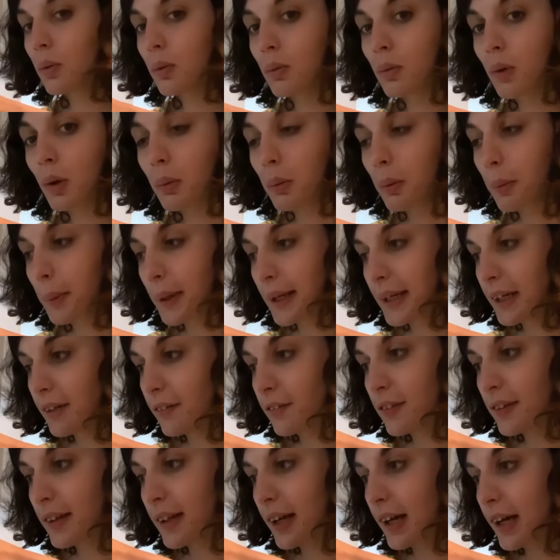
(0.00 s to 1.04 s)
While we're waiting
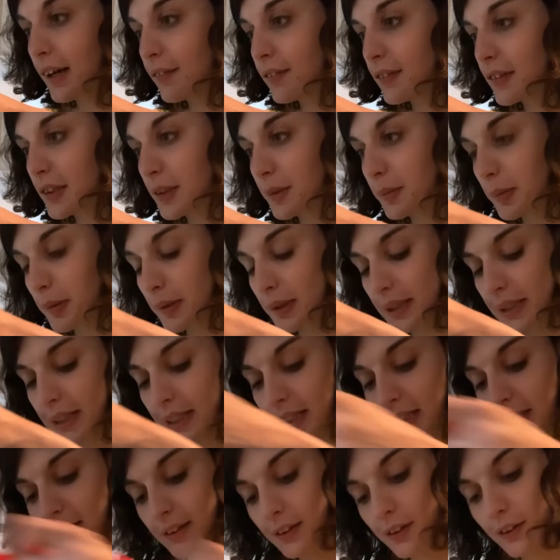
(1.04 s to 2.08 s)
for the oven to
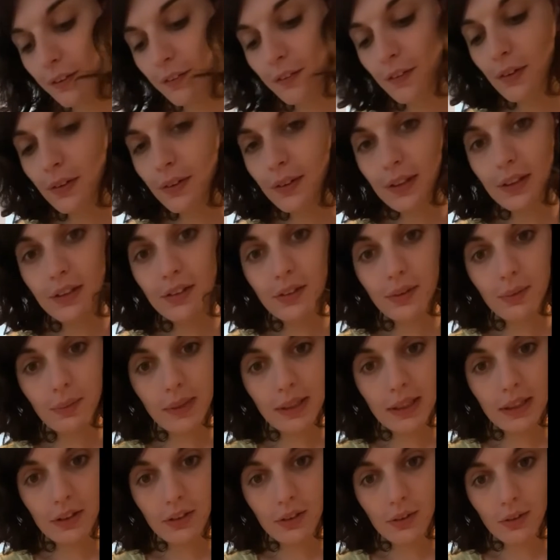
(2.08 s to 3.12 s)
preheat, there are a few things that we
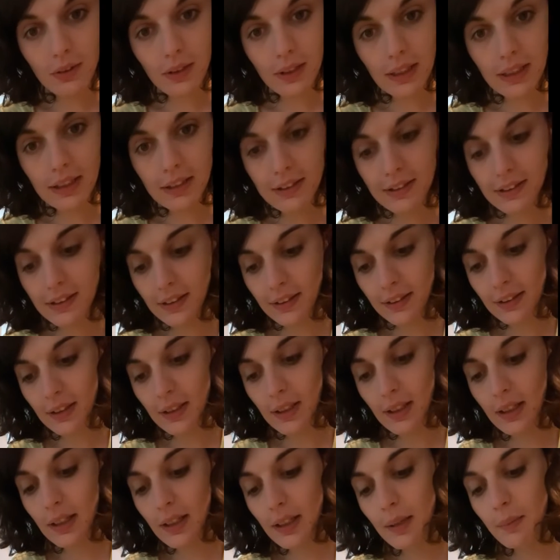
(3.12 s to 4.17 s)
can do to
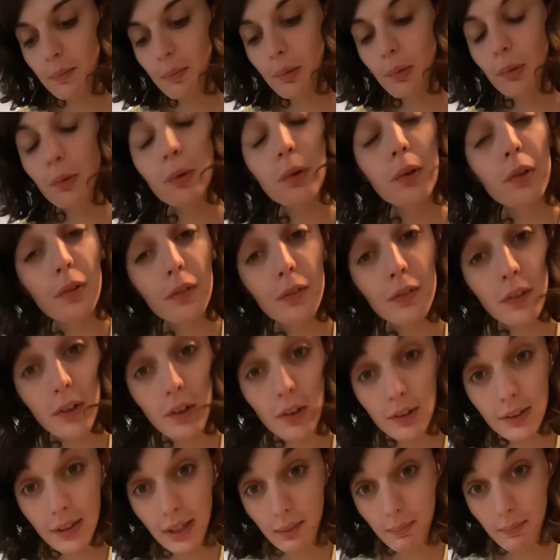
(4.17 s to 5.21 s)
instantly improve
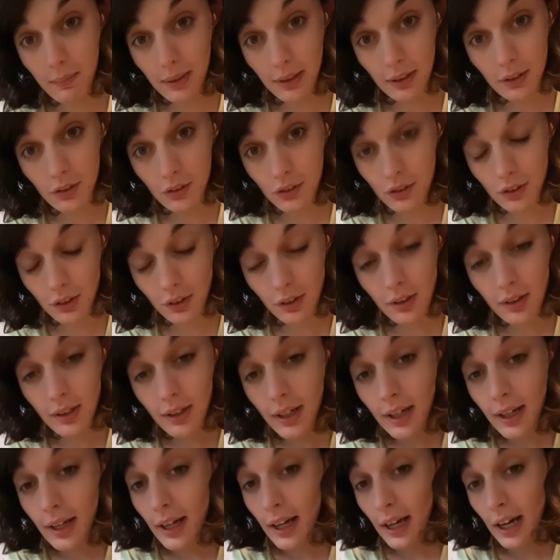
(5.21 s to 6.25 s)
our nut mixture.
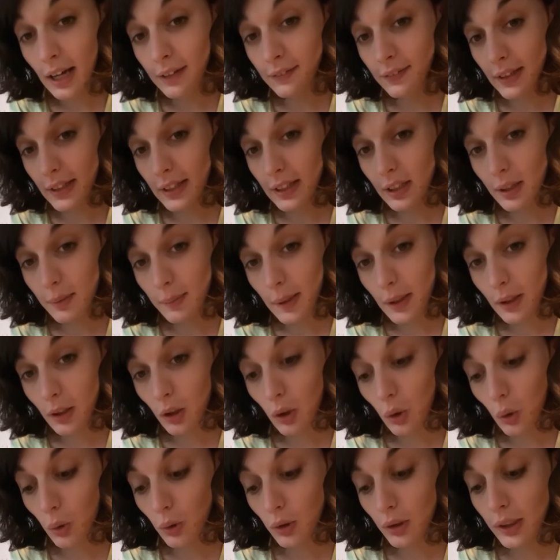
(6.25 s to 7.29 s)
I've added about a
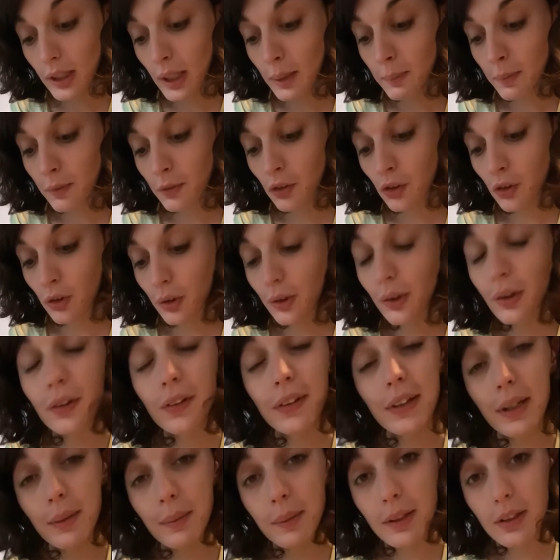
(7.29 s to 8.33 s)
quarter cup of sugar
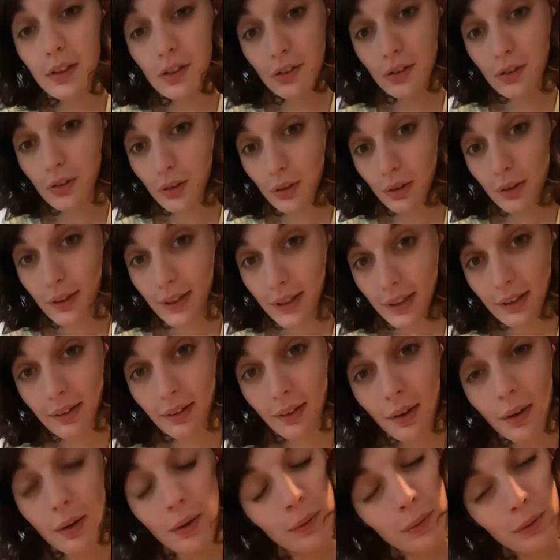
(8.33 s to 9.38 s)
that I'm going to stir in,
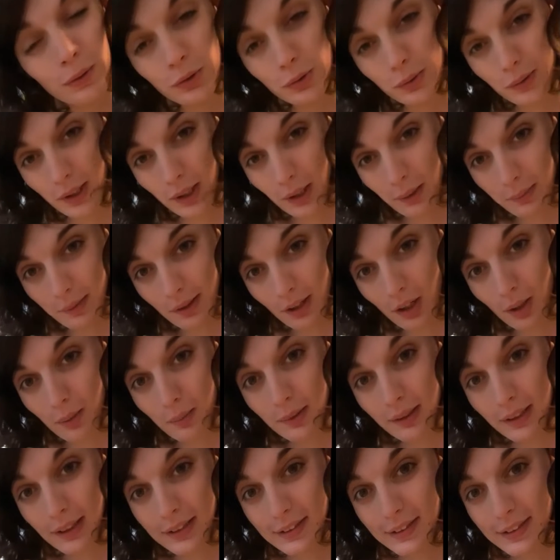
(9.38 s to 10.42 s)
which will help
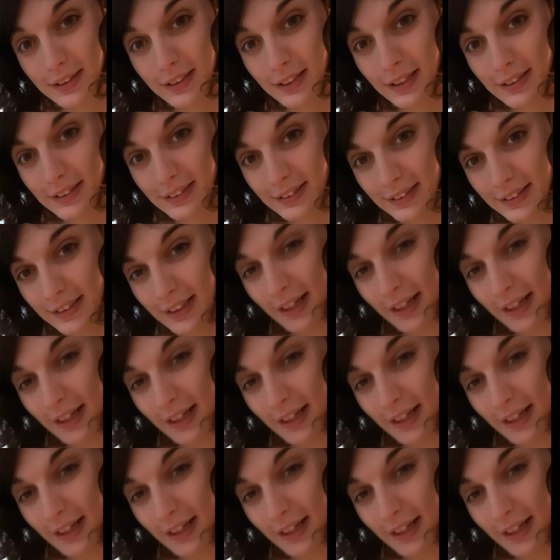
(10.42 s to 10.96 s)
caramelize the nuts in the